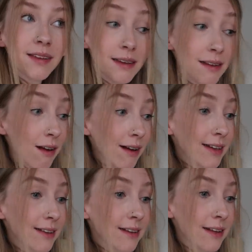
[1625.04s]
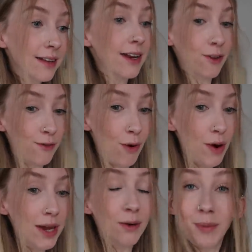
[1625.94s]
see you guys in the next
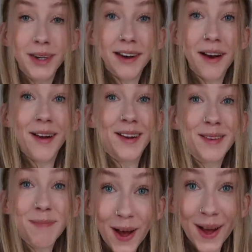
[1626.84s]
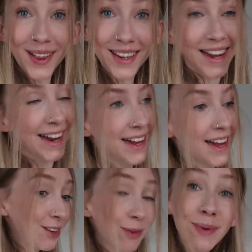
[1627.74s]
vlog. It will be Delilah's birthday.
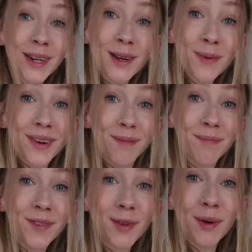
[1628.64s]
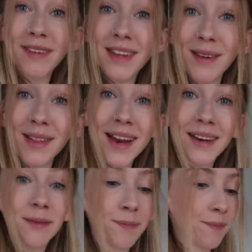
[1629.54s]
It should be a good one. So I'll see you
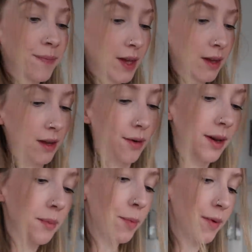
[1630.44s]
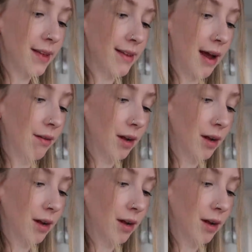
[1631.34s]
then. On, let me put this down.